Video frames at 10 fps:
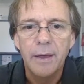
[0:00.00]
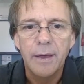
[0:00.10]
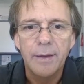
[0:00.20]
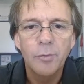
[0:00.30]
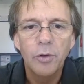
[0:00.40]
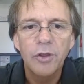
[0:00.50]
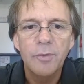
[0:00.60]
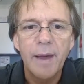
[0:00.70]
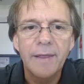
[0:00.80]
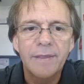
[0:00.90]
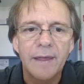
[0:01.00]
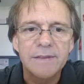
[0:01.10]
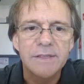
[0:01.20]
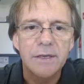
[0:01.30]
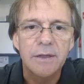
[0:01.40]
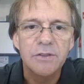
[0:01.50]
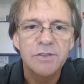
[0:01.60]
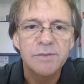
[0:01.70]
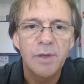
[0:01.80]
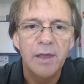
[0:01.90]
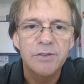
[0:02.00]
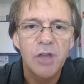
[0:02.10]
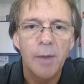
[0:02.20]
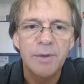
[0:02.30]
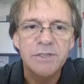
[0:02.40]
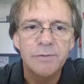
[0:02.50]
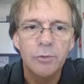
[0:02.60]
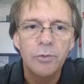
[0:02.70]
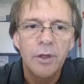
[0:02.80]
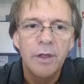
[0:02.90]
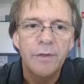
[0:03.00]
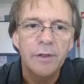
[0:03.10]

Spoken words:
Now, the smaller you make that time interval,